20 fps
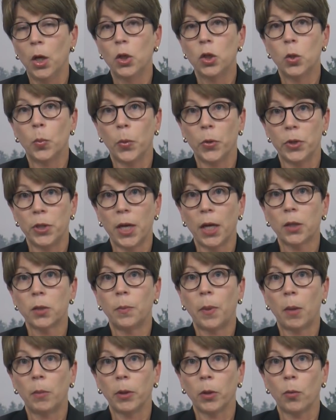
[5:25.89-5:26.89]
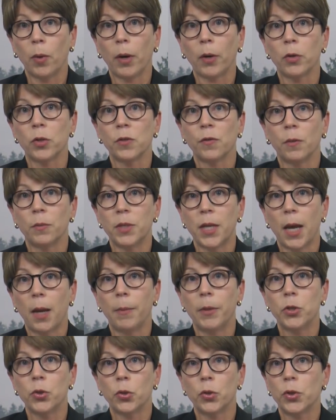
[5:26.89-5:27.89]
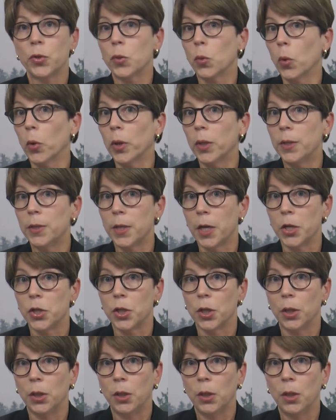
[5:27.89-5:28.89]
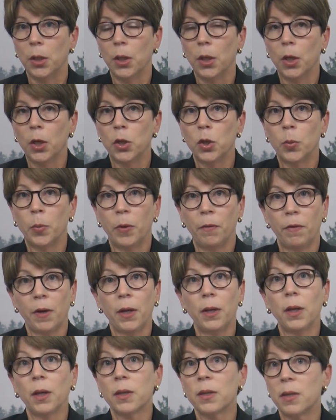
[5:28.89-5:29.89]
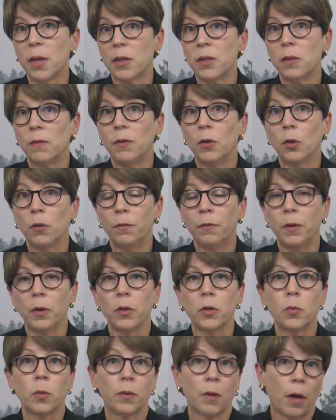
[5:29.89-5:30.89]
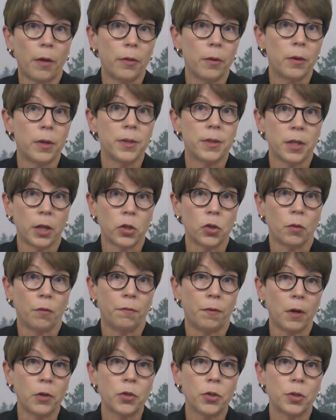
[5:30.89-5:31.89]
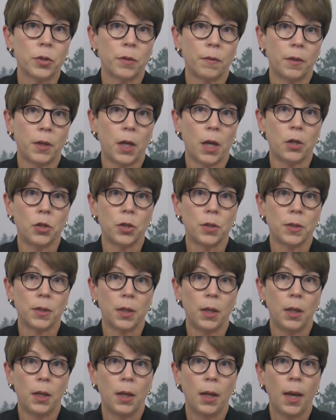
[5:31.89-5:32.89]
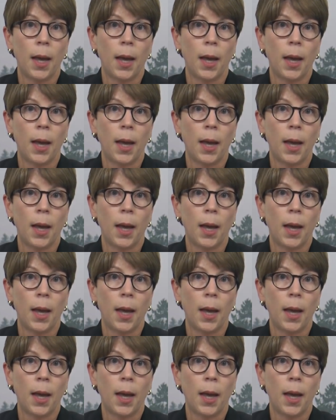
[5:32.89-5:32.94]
to protect public records from damage or disorganization, to prevent excessive interference with other essential functions of the agency,